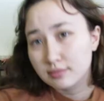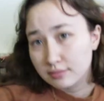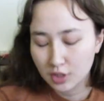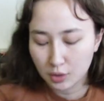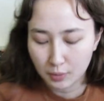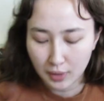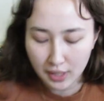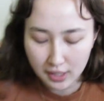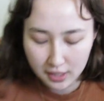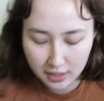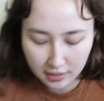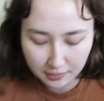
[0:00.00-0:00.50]

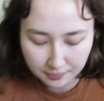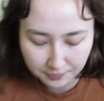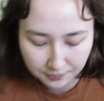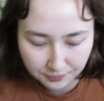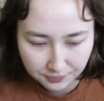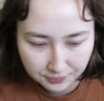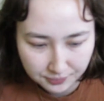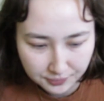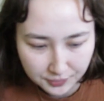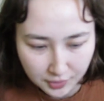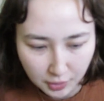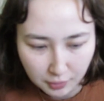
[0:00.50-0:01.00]
You're welcome.
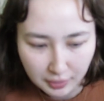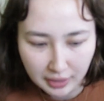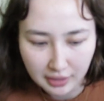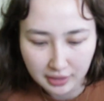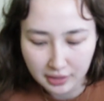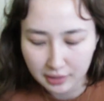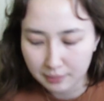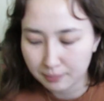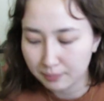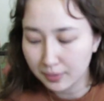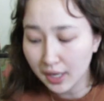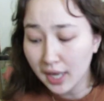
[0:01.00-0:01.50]
You're
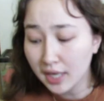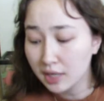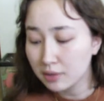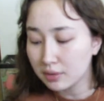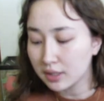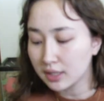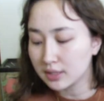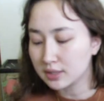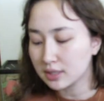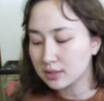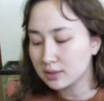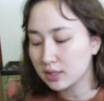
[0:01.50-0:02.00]
welcome.
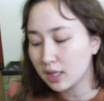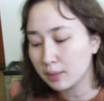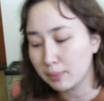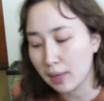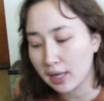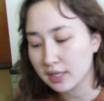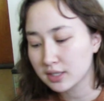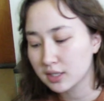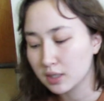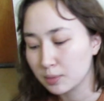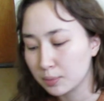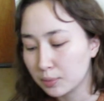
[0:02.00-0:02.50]
Anyways, let's get
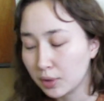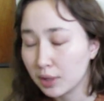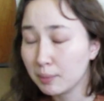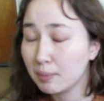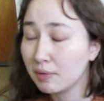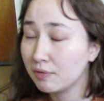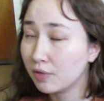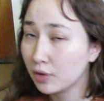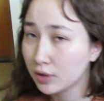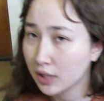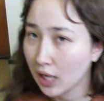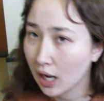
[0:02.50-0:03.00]
back to the point,
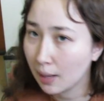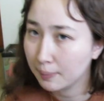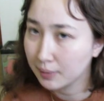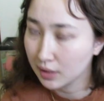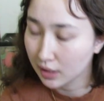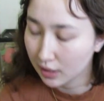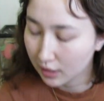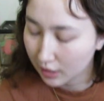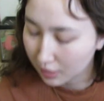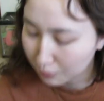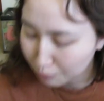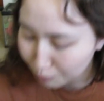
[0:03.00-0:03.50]
my
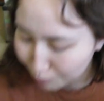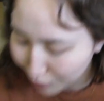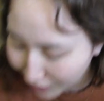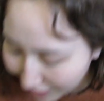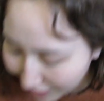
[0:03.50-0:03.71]
vocabulary.